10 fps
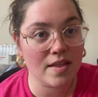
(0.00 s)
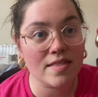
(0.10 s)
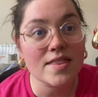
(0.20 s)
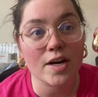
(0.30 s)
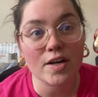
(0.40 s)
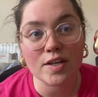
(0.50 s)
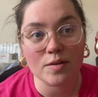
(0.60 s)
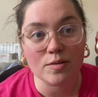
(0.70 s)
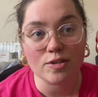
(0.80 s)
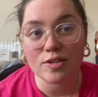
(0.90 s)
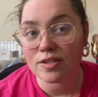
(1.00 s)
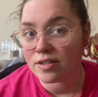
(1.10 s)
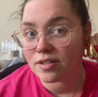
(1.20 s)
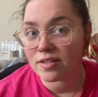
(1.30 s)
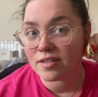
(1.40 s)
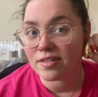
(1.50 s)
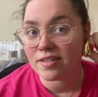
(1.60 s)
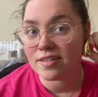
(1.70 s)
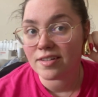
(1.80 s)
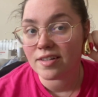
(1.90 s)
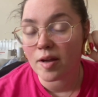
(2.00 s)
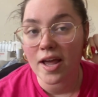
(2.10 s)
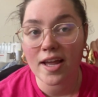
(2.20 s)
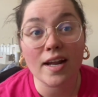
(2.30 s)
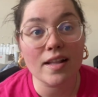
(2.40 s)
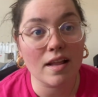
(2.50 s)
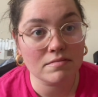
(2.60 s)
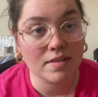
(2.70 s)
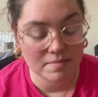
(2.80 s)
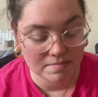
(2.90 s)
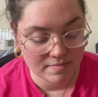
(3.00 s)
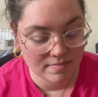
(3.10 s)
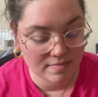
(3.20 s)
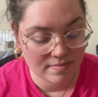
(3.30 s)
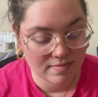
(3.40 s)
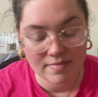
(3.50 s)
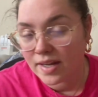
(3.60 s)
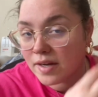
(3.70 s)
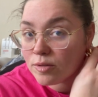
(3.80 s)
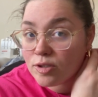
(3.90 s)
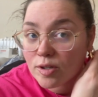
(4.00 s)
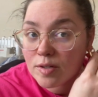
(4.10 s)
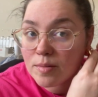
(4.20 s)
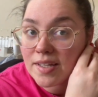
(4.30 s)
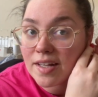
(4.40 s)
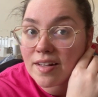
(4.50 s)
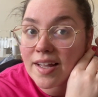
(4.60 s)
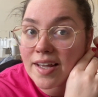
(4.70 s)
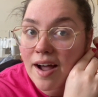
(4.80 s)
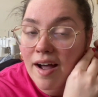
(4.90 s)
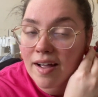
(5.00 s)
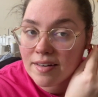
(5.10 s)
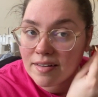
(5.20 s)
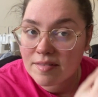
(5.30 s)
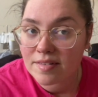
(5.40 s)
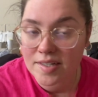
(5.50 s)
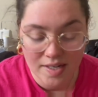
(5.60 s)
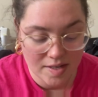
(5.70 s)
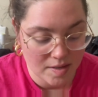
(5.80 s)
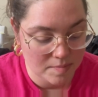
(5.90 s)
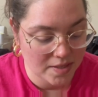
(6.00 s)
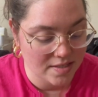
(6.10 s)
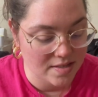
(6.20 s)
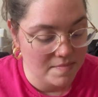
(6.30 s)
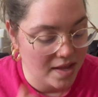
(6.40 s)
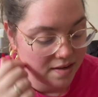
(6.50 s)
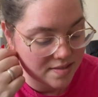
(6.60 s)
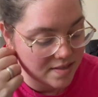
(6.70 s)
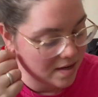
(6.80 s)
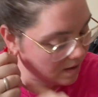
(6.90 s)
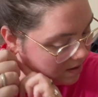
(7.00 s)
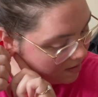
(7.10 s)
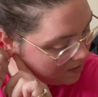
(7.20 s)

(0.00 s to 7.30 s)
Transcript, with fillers: They're huge and I love them. I will show you what they look like on because I'm that excited.